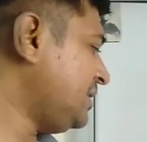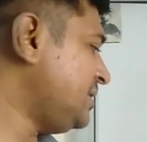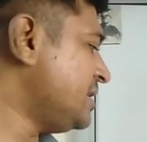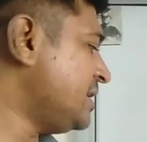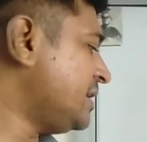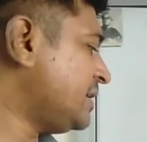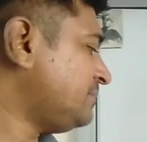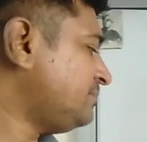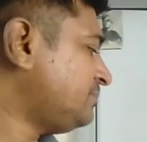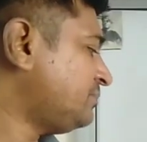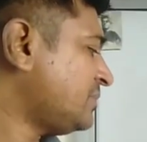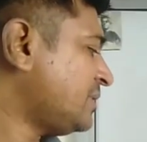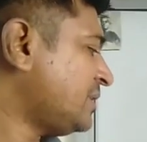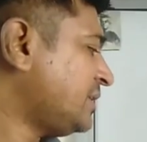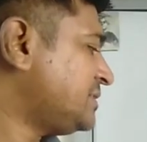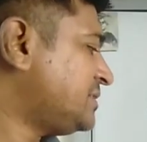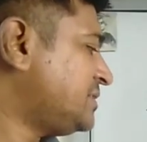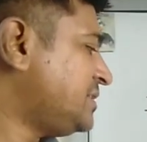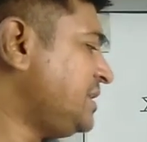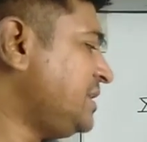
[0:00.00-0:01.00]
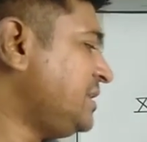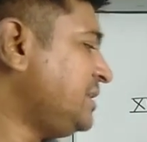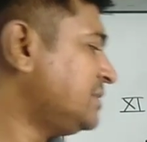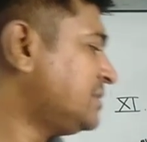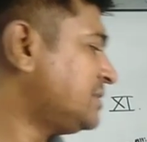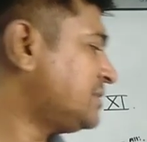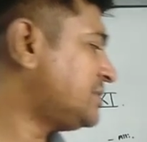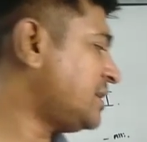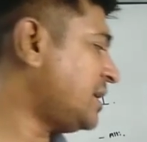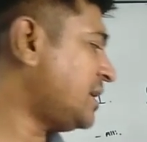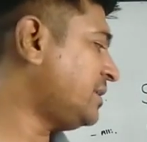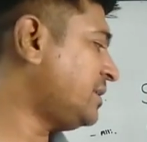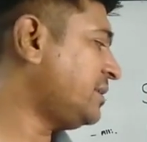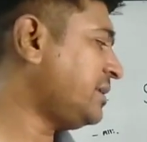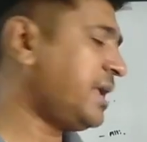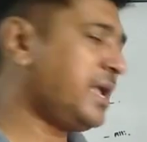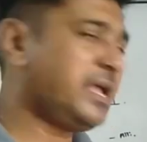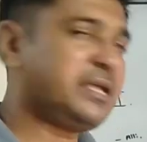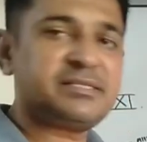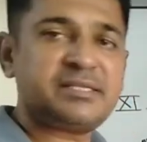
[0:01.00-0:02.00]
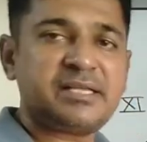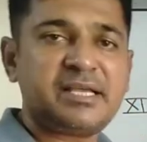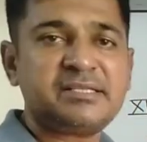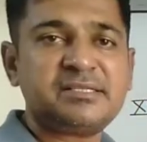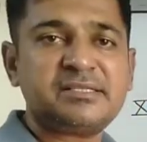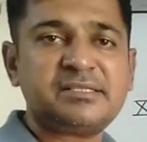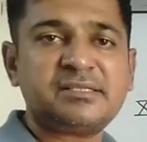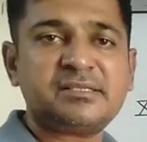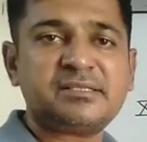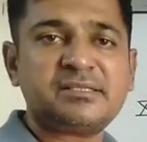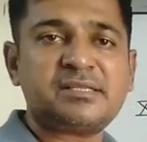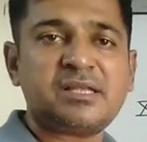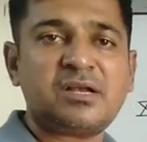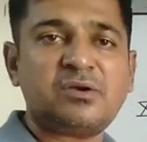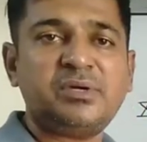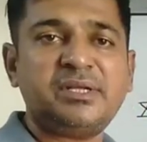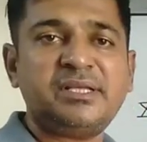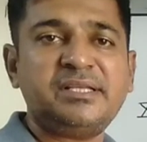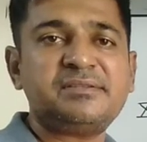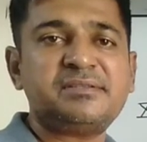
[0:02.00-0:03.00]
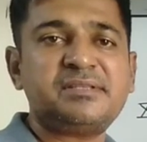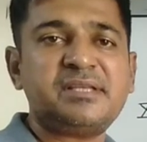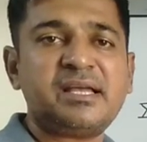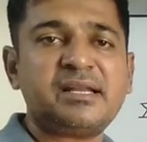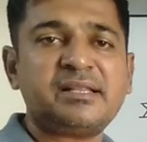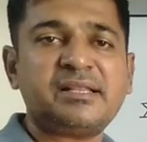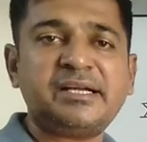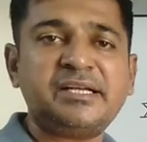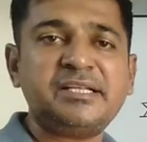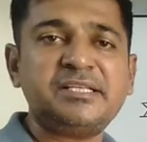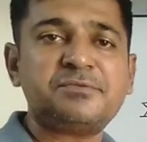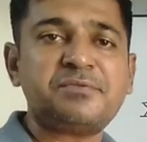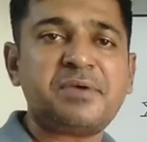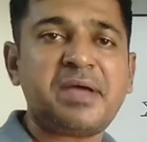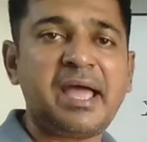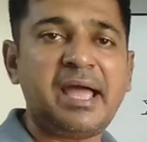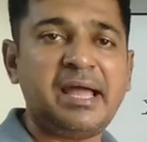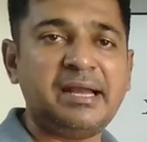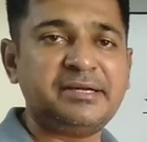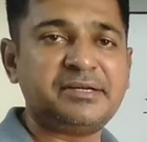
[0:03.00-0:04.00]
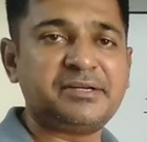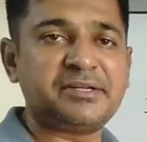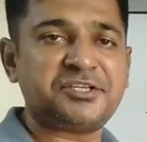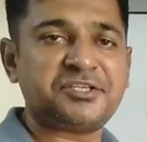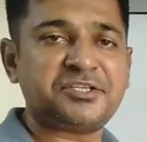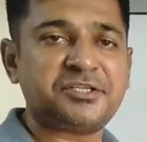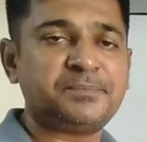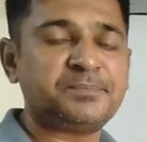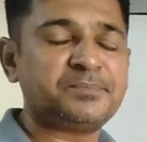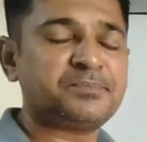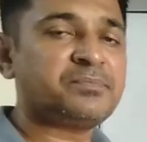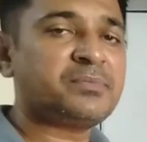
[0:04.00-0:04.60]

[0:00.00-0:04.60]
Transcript: Here, see, sun, SS sound is there, that is why alliteration.